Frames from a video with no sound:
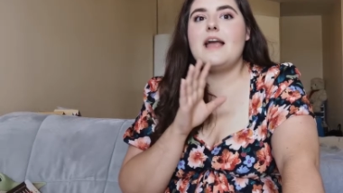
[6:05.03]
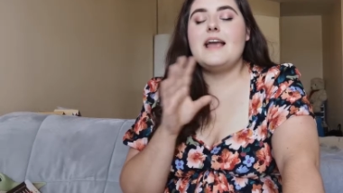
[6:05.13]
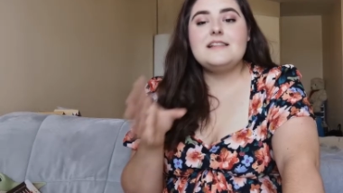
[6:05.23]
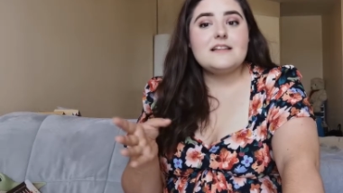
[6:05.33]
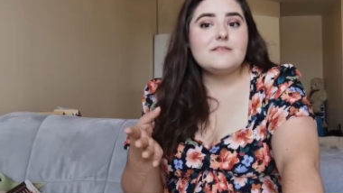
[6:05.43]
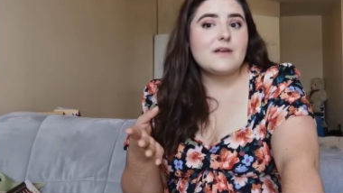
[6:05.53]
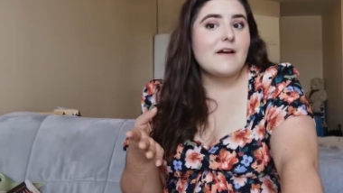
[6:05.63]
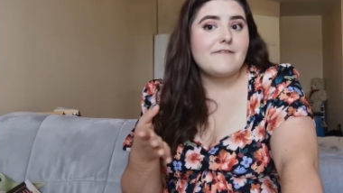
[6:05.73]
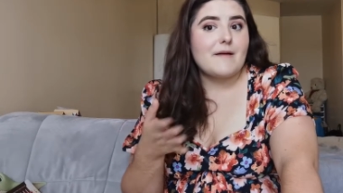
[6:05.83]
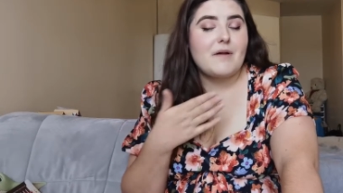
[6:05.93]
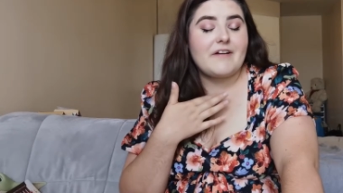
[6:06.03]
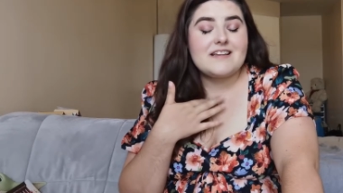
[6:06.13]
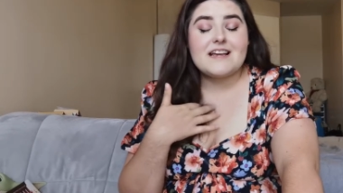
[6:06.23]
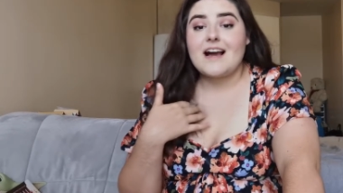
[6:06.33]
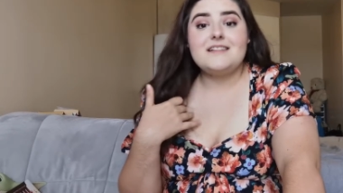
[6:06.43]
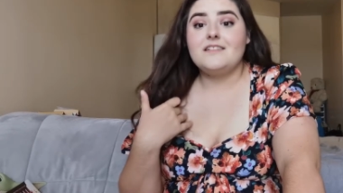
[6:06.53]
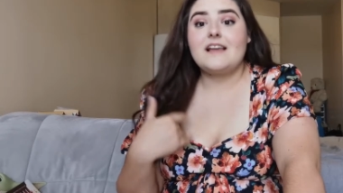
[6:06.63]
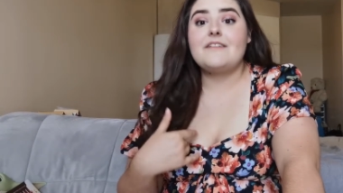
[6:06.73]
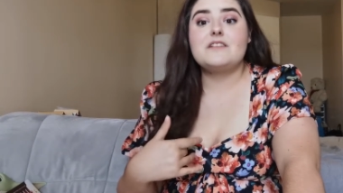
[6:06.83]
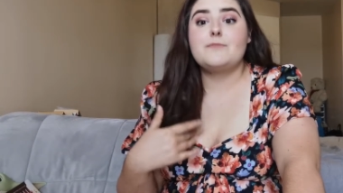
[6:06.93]
It didn't affect my rating. I still
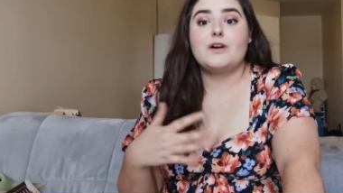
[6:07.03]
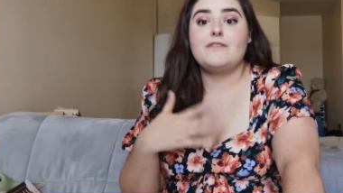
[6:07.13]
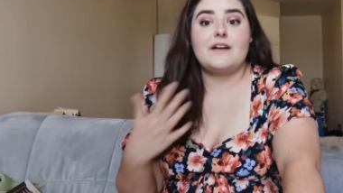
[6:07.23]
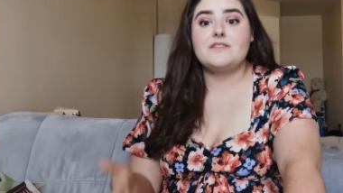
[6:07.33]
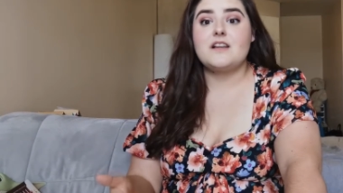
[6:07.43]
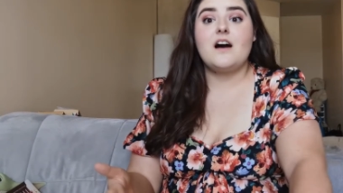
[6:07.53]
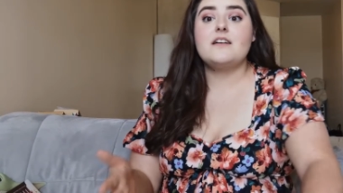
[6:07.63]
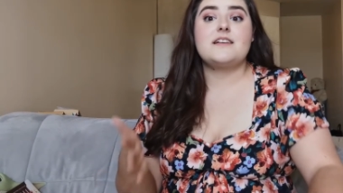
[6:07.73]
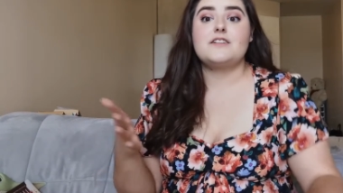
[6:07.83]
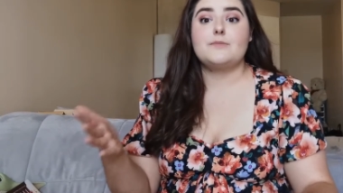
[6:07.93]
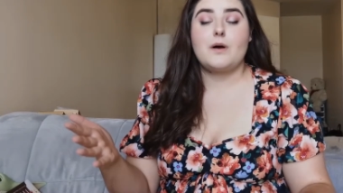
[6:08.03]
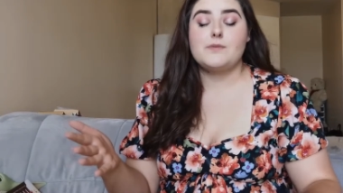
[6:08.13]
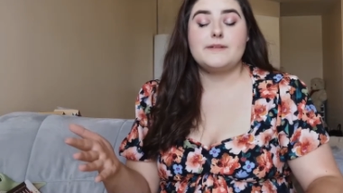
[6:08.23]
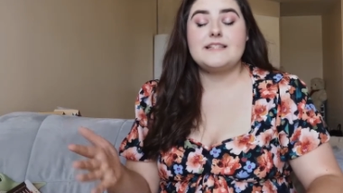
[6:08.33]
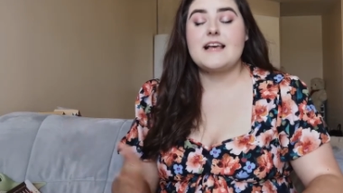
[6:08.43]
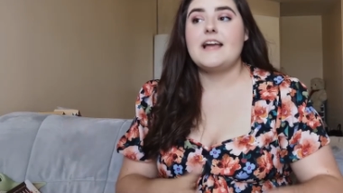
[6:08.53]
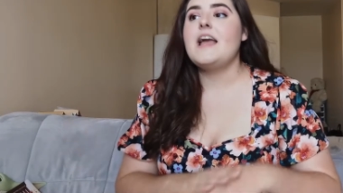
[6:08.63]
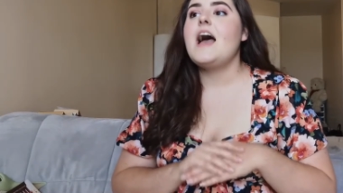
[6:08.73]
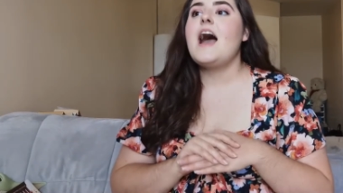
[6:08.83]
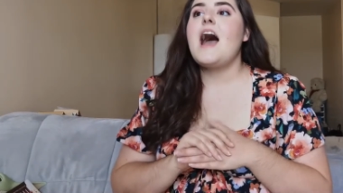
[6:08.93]
gave this book a 5 stars, I should probably say.
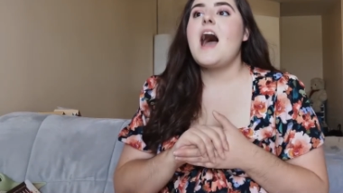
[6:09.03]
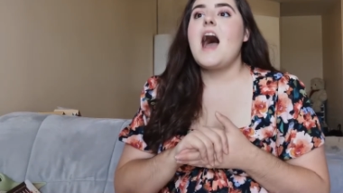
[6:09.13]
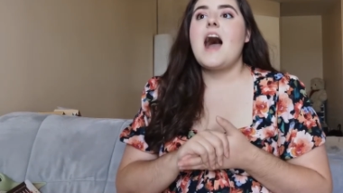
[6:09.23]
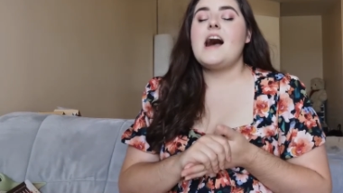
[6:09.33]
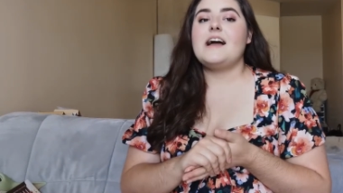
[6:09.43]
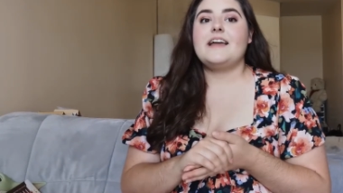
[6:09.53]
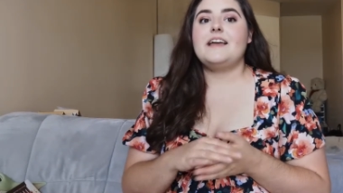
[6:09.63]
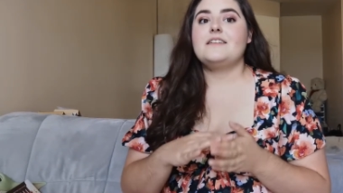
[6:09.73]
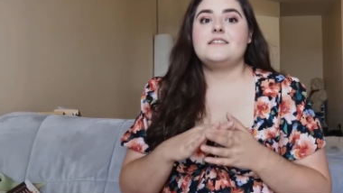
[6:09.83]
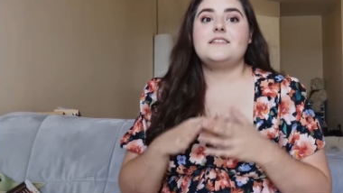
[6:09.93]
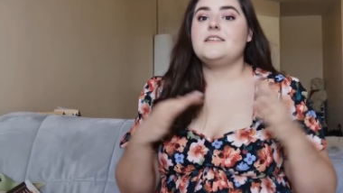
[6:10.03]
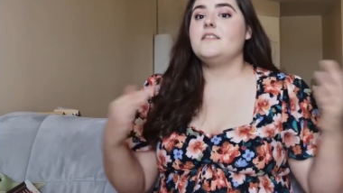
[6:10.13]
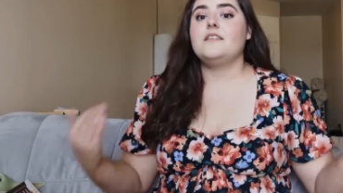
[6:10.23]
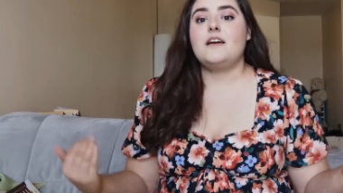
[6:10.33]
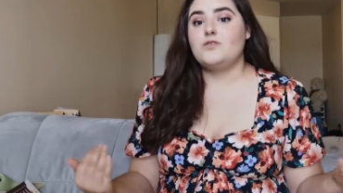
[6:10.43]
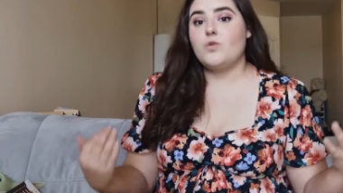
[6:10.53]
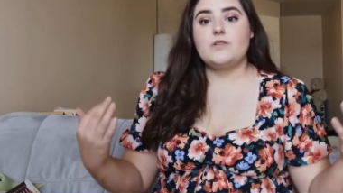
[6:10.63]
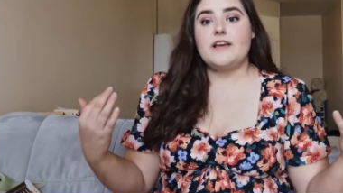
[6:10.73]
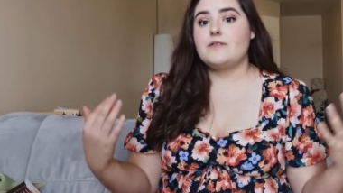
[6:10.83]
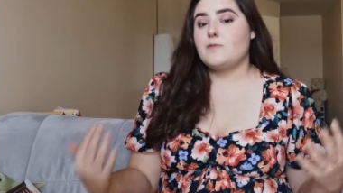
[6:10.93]
I still
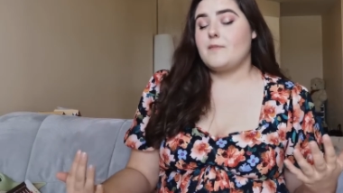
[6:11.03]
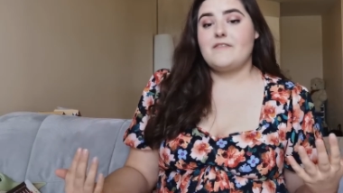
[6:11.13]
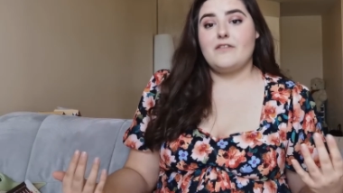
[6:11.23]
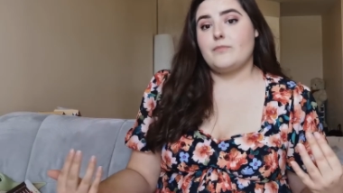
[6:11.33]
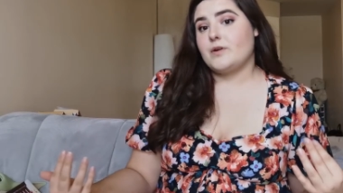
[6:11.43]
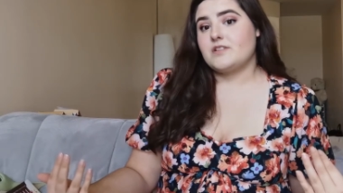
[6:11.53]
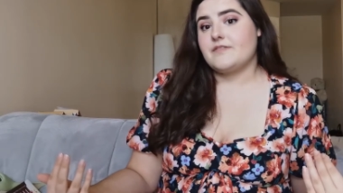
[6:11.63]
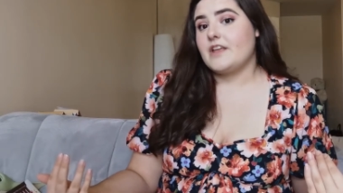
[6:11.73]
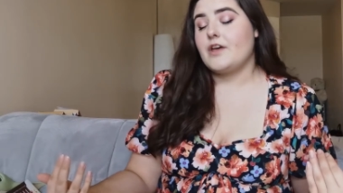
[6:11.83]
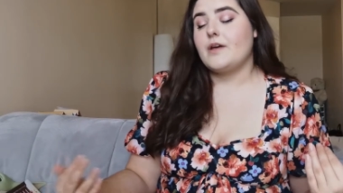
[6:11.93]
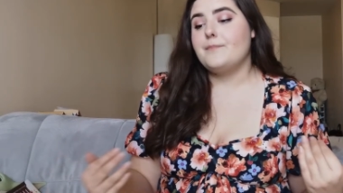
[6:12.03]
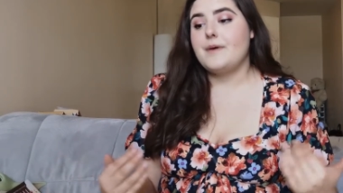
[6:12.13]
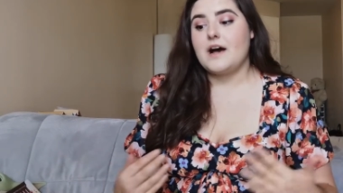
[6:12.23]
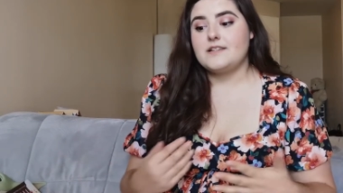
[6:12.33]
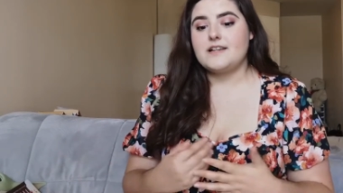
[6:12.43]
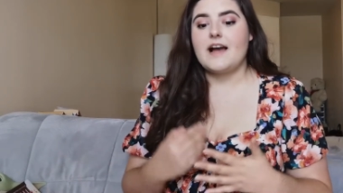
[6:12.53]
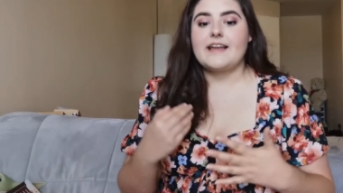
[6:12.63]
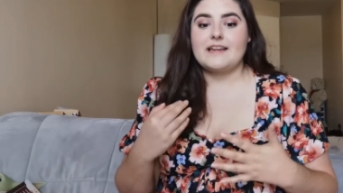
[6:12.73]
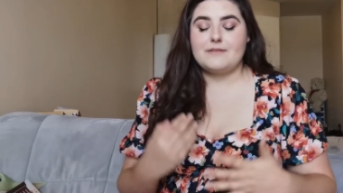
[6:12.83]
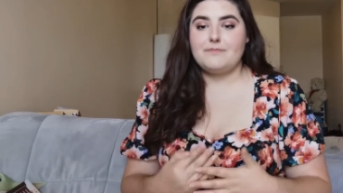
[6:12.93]
adored it. It's one of my favourite books of the year, but I
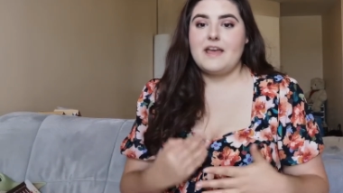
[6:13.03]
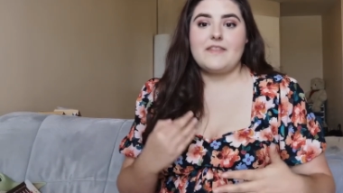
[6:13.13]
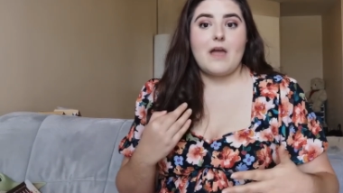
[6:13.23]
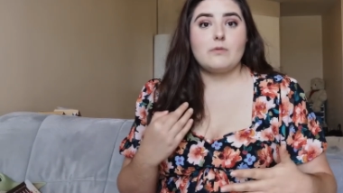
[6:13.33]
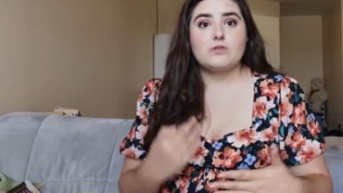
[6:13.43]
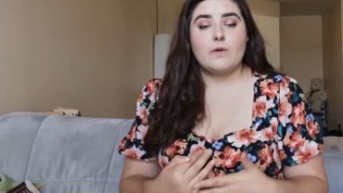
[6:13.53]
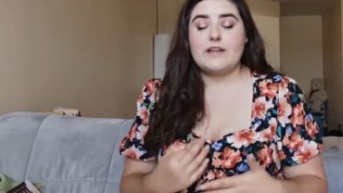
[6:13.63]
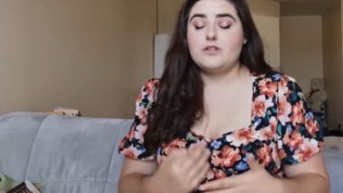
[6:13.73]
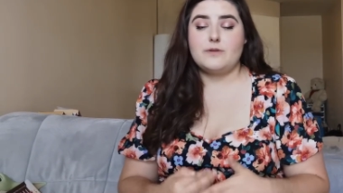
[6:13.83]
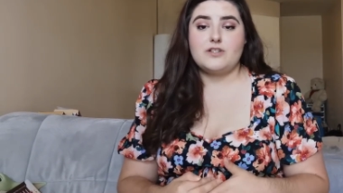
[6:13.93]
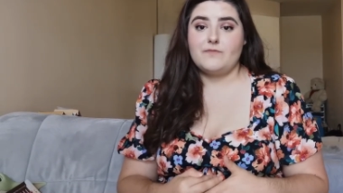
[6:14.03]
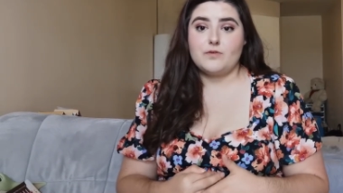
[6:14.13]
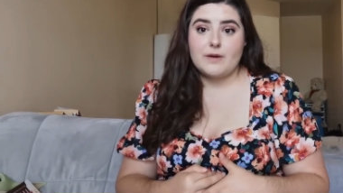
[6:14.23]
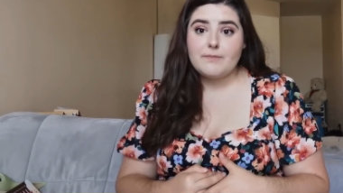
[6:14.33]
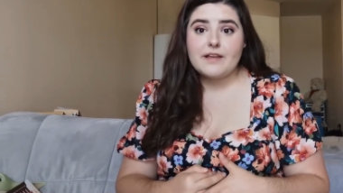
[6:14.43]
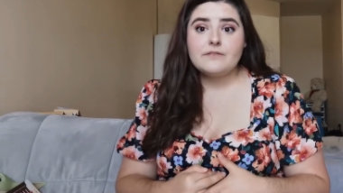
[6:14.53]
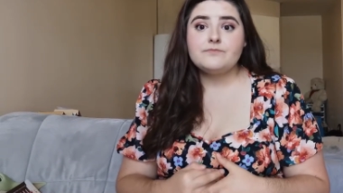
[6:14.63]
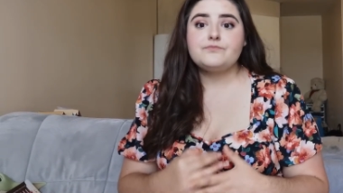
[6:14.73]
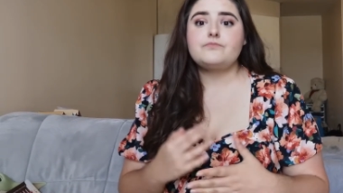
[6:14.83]
can admit there was way too much info dumping.